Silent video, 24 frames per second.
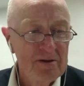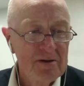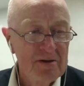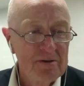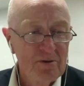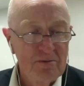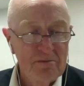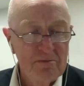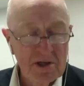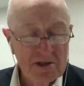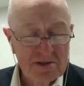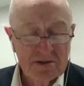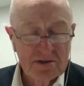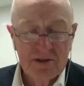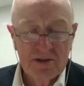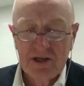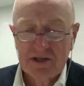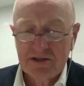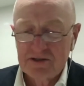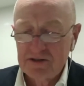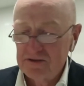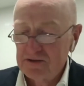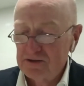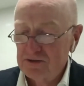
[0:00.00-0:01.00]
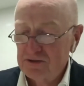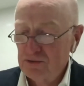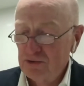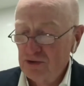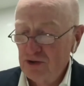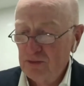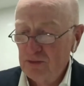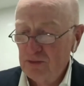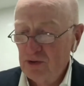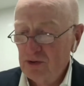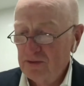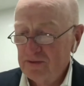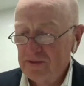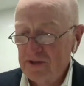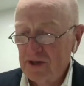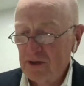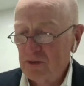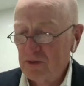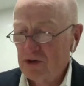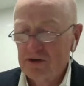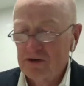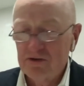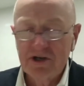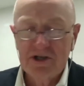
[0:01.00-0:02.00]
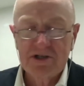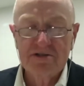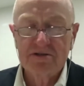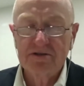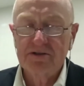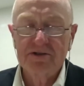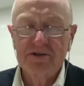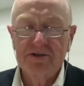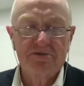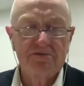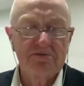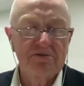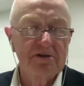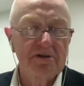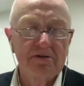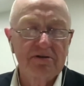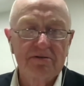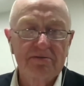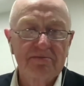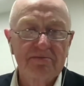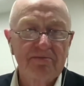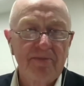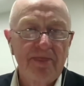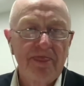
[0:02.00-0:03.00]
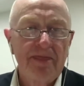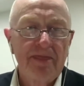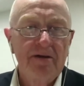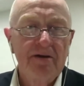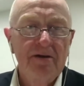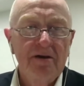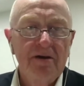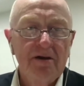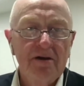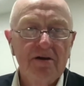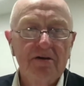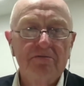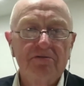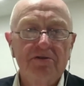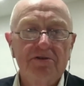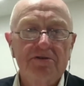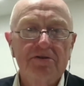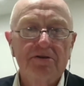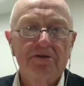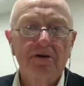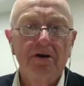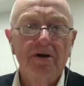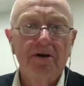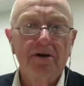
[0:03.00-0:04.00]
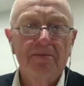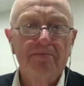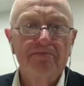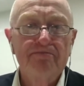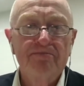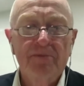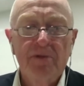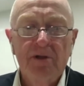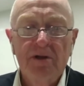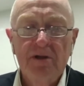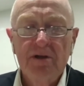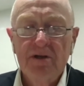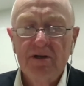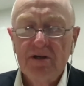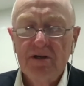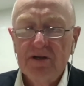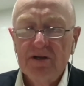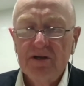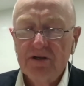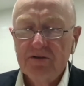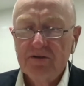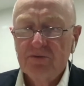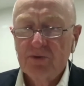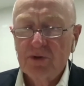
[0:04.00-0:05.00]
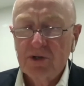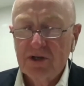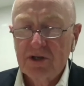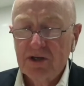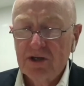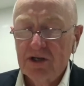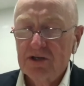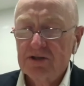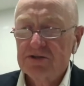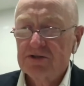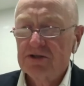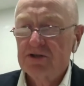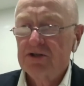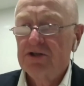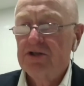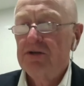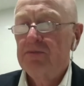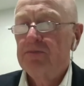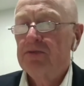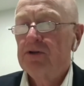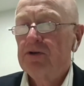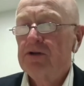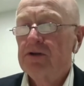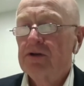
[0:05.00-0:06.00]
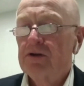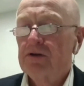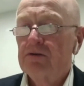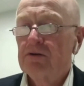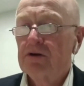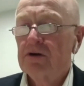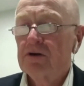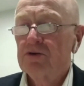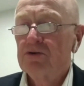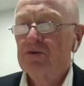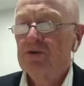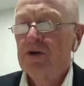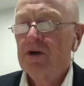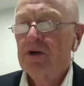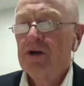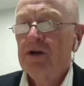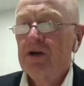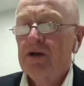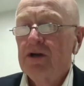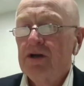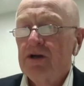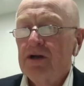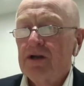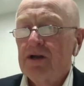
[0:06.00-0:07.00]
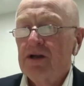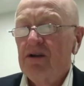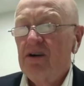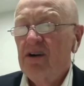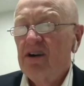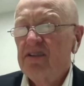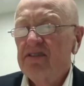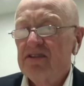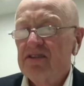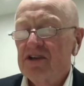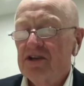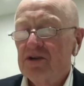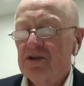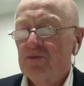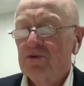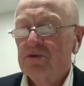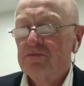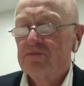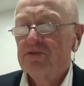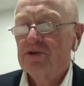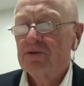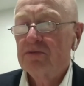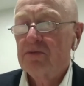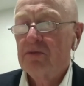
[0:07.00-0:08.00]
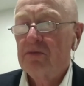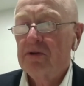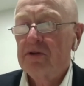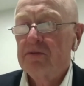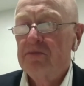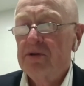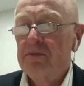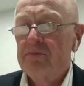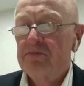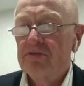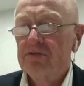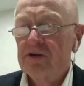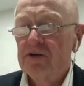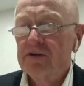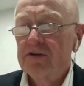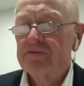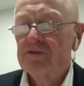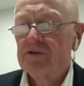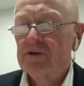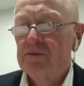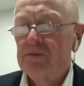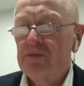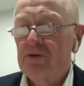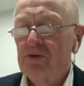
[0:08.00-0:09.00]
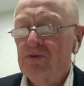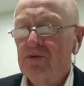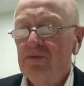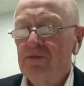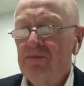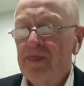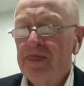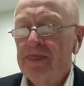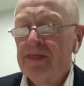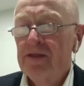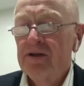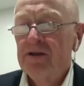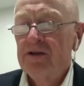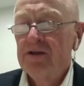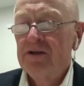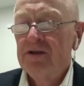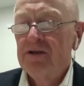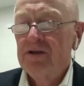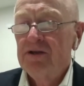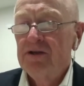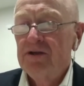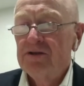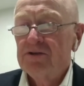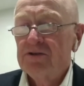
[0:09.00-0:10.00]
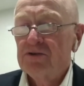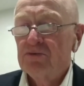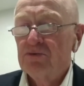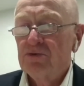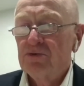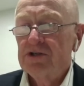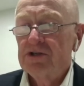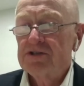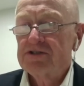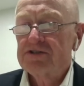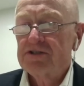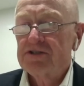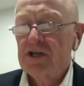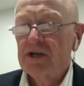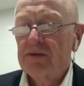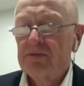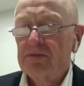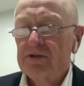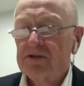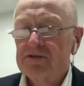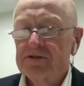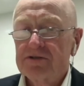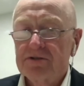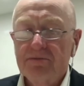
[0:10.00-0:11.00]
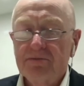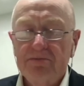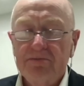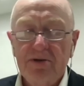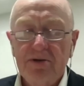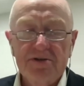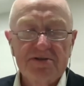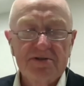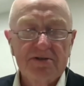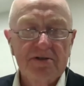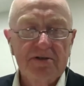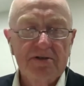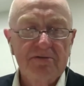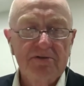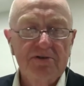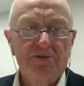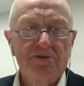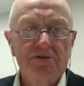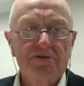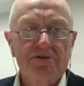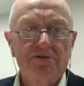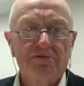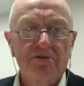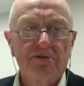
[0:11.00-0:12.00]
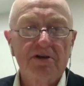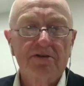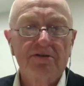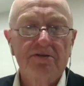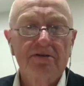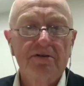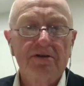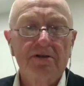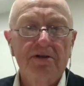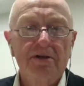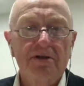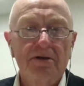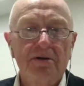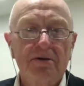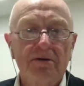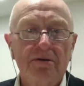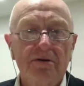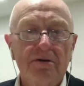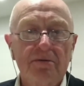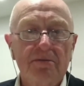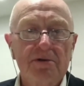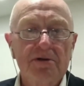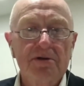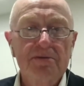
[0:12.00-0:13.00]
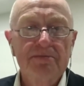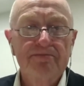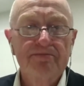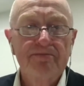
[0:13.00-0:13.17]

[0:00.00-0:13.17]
much larger than normal, that will gradually shrink over time if we can get GDP to grow. And I think it would probably be preferable to re-establish some positive interest rates in the economy